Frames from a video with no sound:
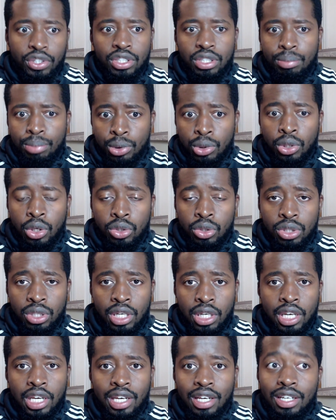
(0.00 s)
the Brunos,
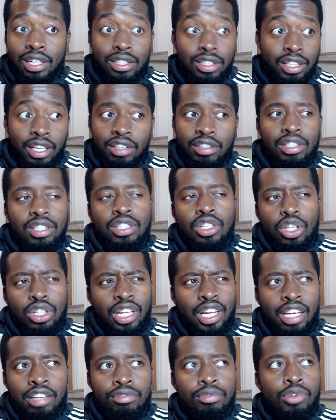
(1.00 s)
because they, not that
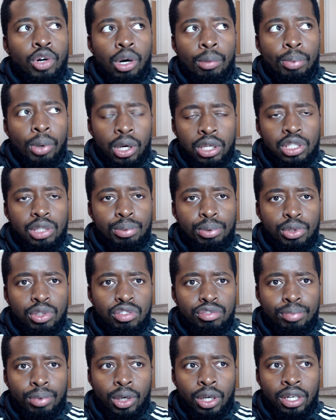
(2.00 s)
they've got a point to
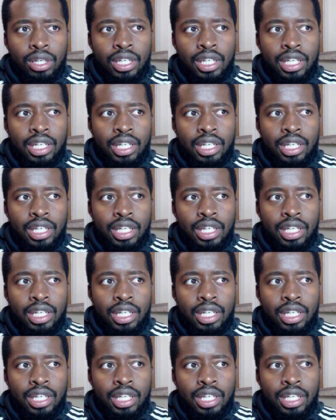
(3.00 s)
prove, but